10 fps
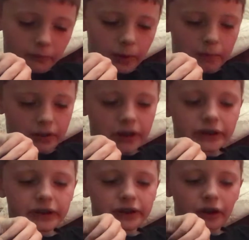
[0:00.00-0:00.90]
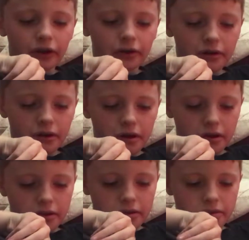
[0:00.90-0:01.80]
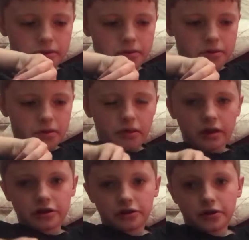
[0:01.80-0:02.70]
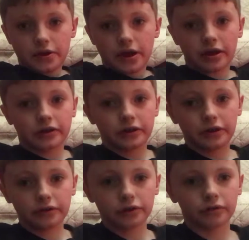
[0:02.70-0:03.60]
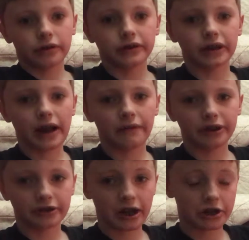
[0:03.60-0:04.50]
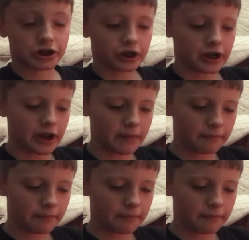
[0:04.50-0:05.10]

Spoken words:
because these aren't, this is thick steel, so it doesn't have any tension in it.